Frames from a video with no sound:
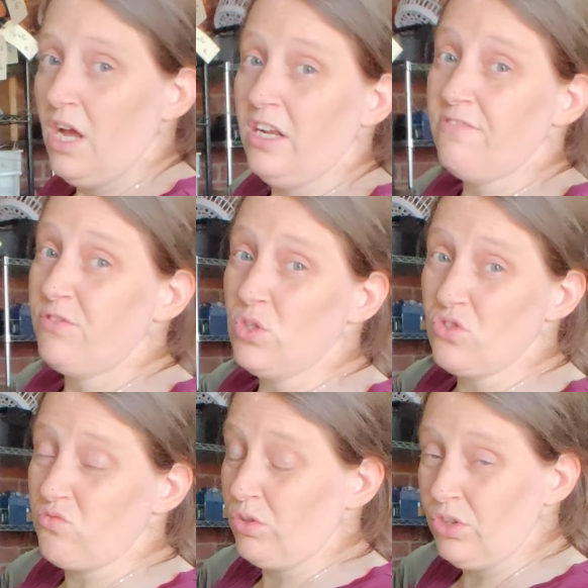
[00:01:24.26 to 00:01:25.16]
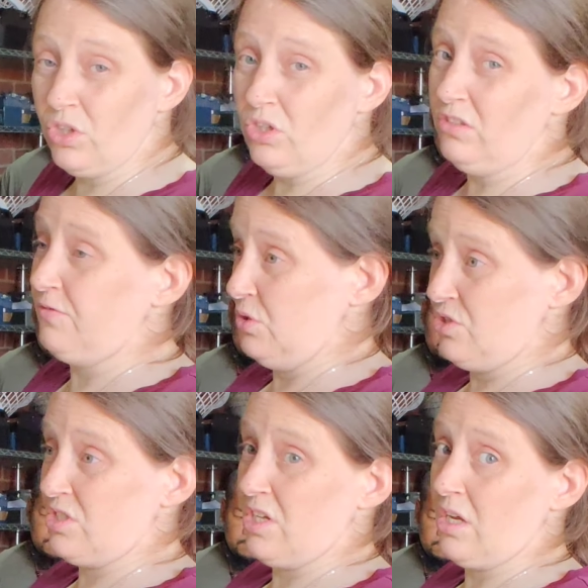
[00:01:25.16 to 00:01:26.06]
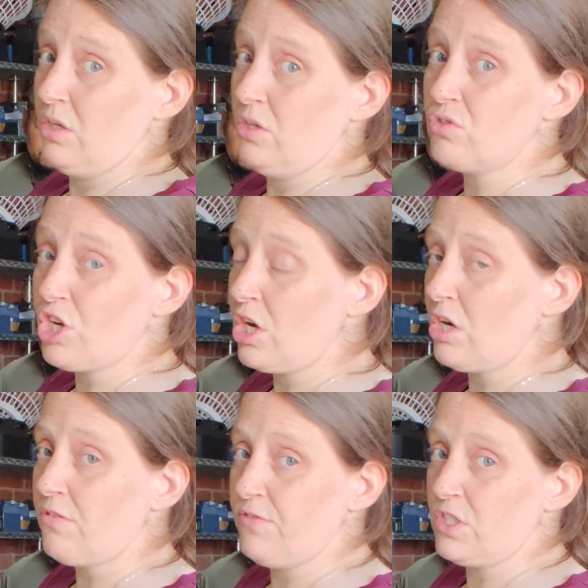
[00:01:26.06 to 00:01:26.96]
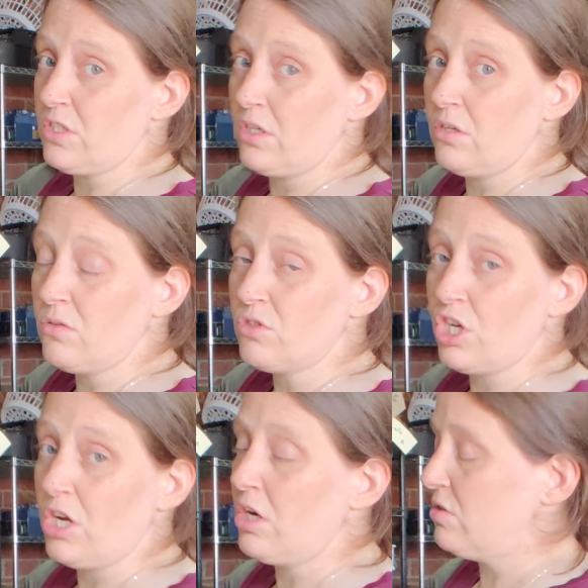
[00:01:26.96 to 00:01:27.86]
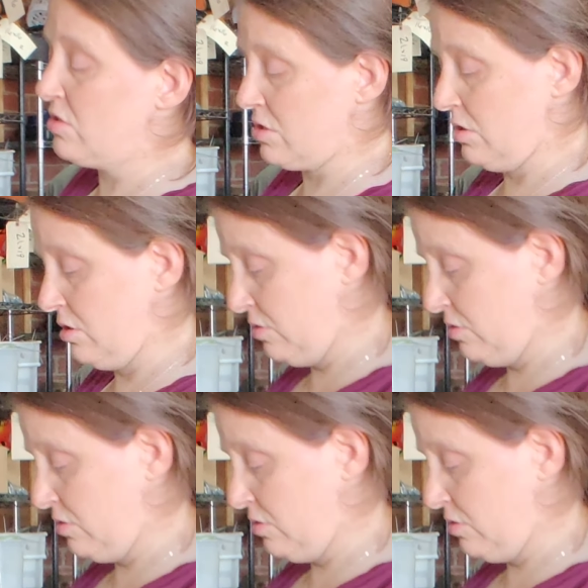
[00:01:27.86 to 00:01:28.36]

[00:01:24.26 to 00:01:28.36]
and it feels really good. Feels just like a new chair. Fits like a new chair. So